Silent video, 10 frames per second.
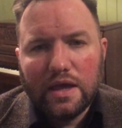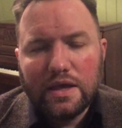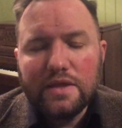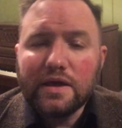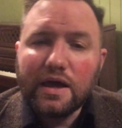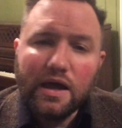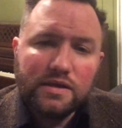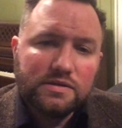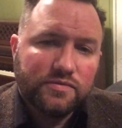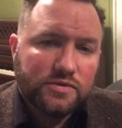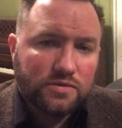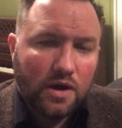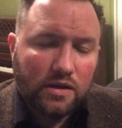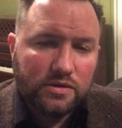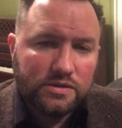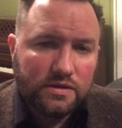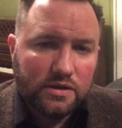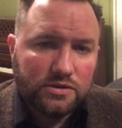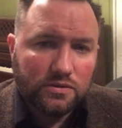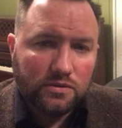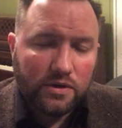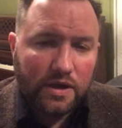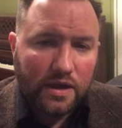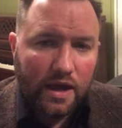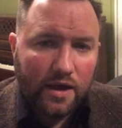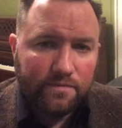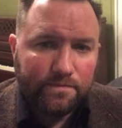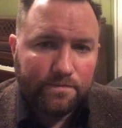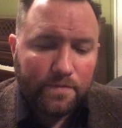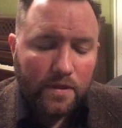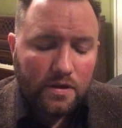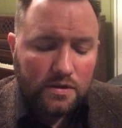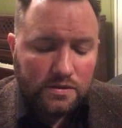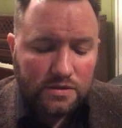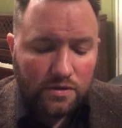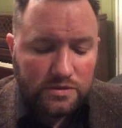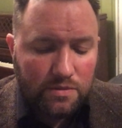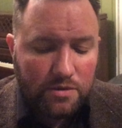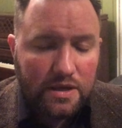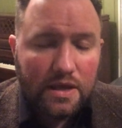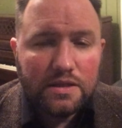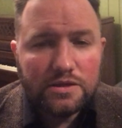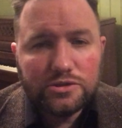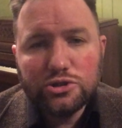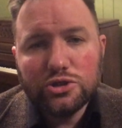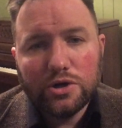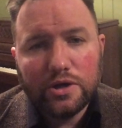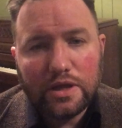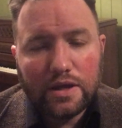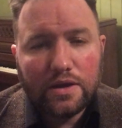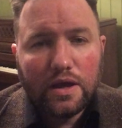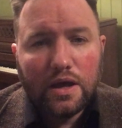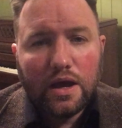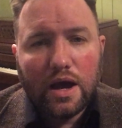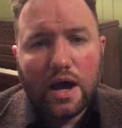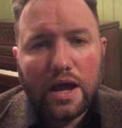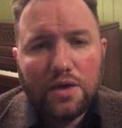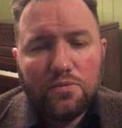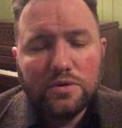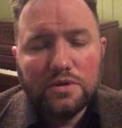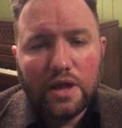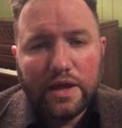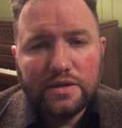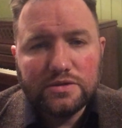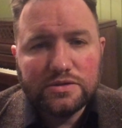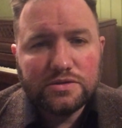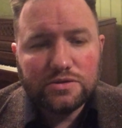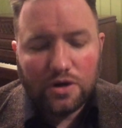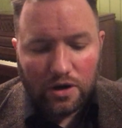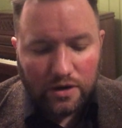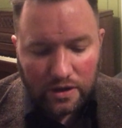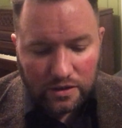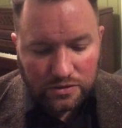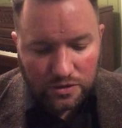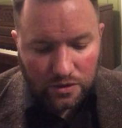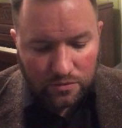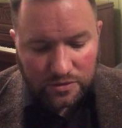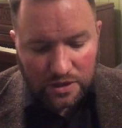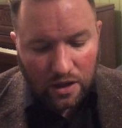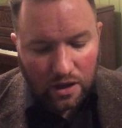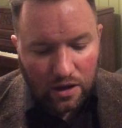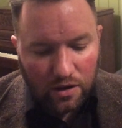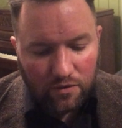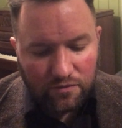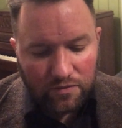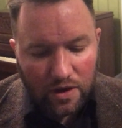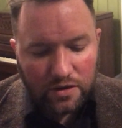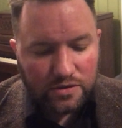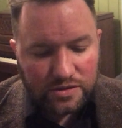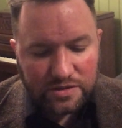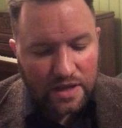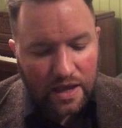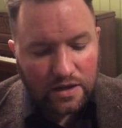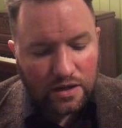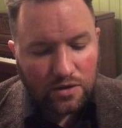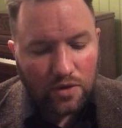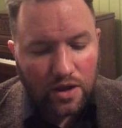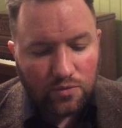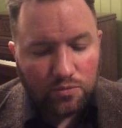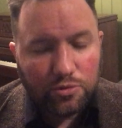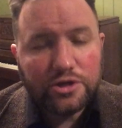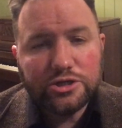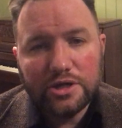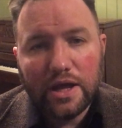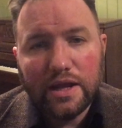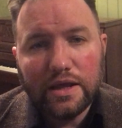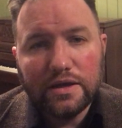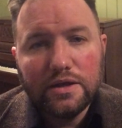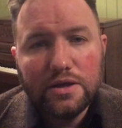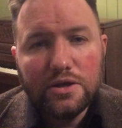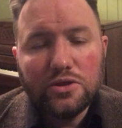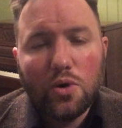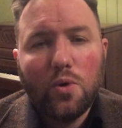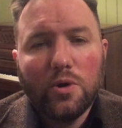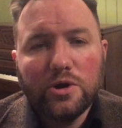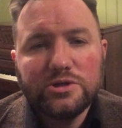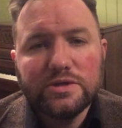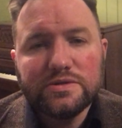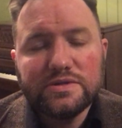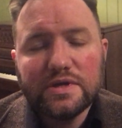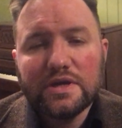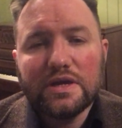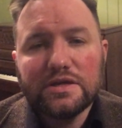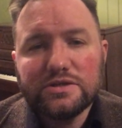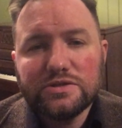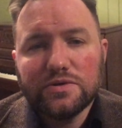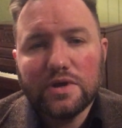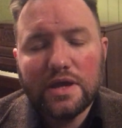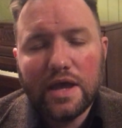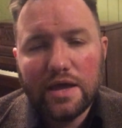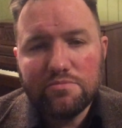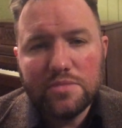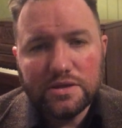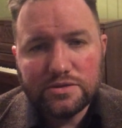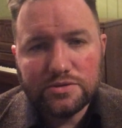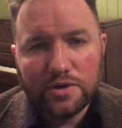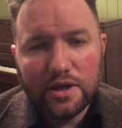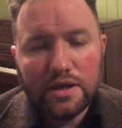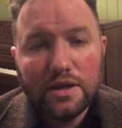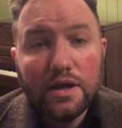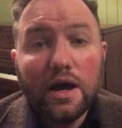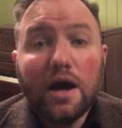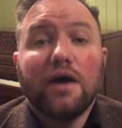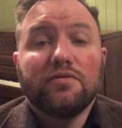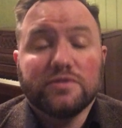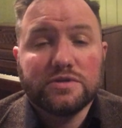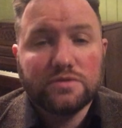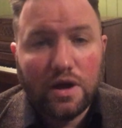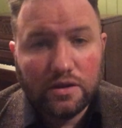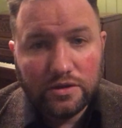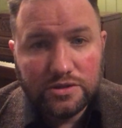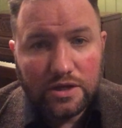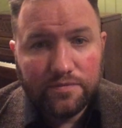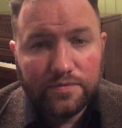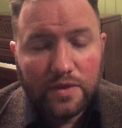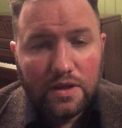in the kinds of astrology that you're looking at. So to begin this journey, I would like to start in terms of understanding and appreciating the origins, history, and mystery of astrology.